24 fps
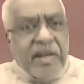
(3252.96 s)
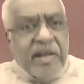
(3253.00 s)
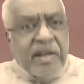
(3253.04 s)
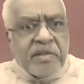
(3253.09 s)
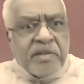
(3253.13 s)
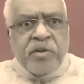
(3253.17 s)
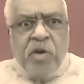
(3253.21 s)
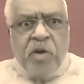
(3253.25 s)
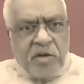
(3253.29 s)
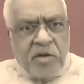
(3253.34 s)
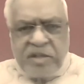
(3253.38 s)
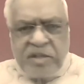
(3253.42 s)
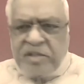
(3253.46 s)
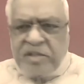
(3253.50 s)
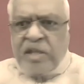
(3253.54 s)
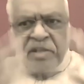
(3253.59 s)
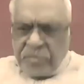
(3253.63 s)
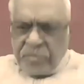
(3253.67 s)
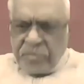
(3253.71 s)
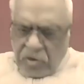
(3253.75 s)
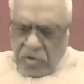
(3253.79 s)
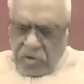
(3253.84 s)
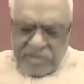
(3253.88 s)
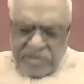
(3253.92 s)
Yes,
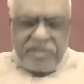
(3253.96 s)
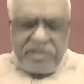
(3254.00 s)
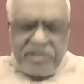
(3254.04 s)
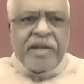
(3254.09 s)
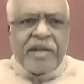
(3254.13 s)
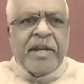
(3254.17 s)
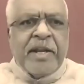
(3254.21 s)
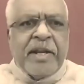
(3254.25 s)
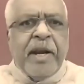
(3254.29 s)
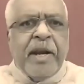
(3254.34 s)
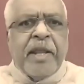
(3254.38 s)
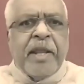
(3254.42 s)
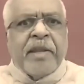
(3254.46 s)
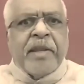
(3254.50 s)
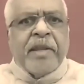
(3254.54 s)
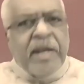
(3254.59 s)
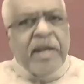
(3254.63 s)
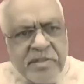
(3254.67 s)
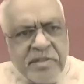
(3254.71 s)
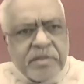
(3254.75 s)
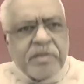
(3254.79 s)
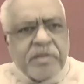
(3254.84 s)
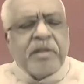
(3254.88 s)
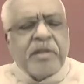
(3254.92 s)
some doctors are greedy.
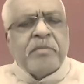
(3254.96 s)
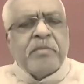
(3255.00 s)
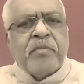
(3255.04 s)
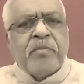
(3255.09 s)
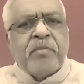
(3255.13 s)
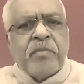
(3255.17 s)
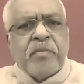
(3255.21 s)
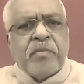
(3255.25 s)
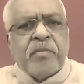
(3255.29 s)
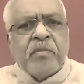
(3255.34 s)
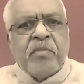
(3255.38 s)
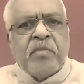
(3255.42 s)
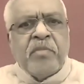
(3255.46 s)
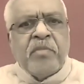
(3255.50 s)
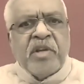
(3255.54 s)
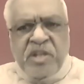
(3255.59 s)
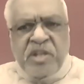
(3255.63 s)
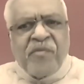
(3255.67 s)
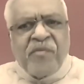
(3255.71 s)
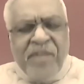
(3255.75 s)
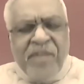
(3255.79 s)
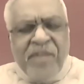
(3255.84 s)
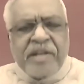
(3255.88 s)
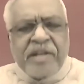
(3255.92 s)
Yes,
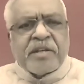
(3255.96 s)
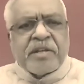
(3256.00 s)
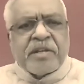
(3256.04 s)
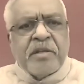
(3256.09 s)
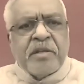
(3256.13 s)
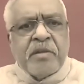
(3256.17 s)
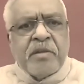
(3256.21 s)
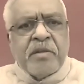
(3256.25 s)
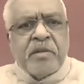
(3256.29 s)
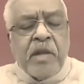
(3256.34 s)
it's a fact.